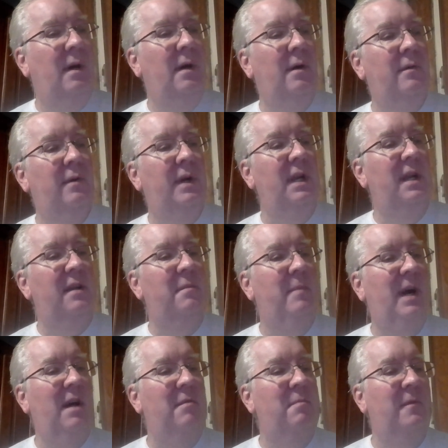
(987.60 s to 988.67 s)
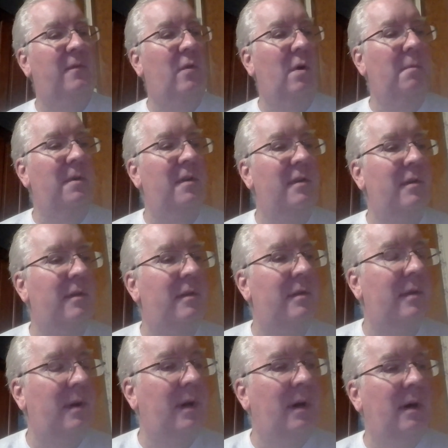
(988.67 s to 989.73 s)
looking at the past
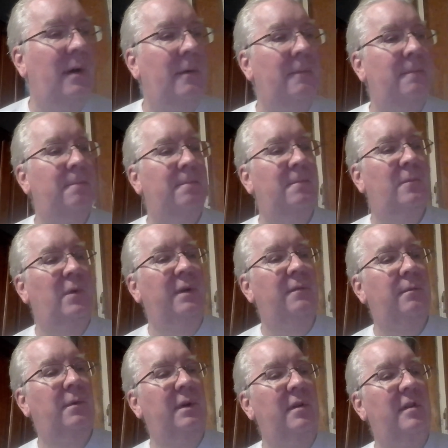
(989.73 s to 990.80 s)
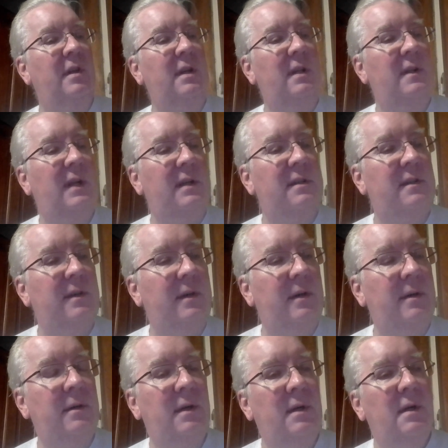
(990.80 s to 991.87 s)
performances, we see
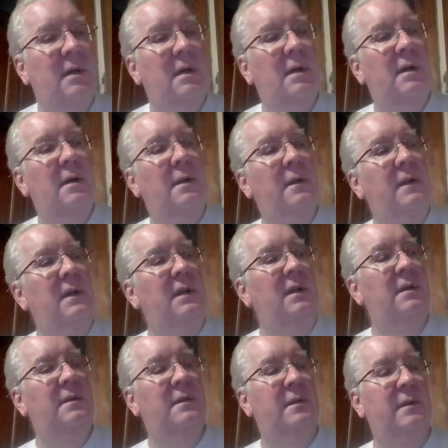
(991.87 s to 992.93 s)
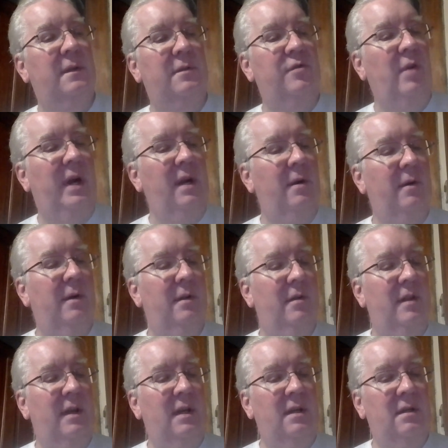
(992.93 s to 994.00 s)
that the trainer
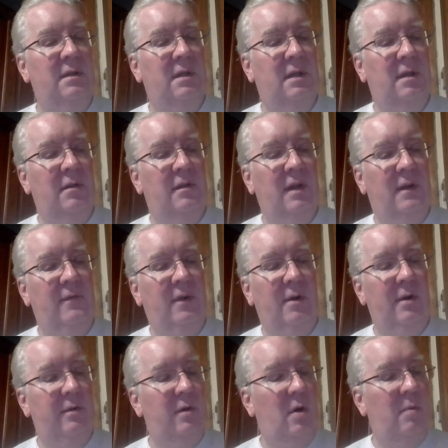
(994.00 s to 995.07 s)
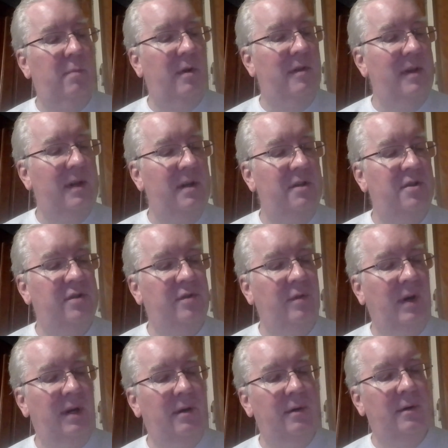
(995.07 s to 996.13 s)
is a very low percentage
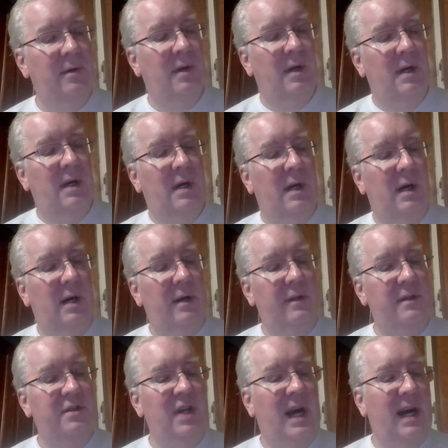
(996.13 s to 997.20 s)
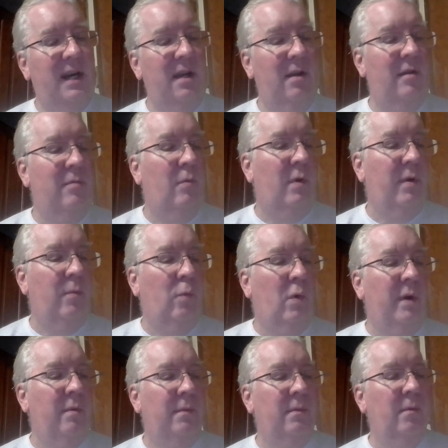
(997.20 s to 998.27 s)
trainer. The jockeys won
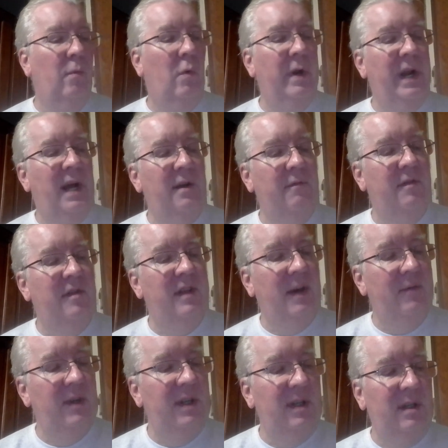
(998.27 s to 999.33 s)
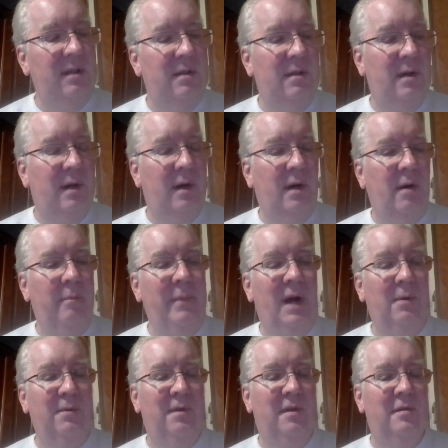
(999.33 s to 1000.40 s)
one out of 70
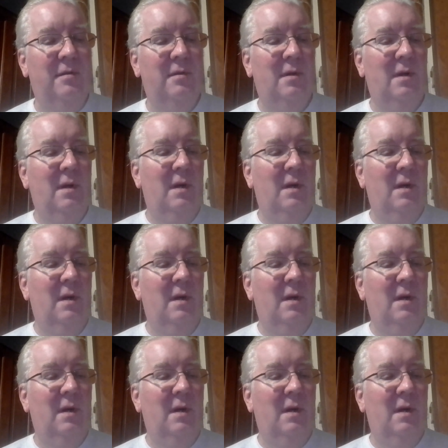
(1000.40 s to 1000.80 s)
mounts.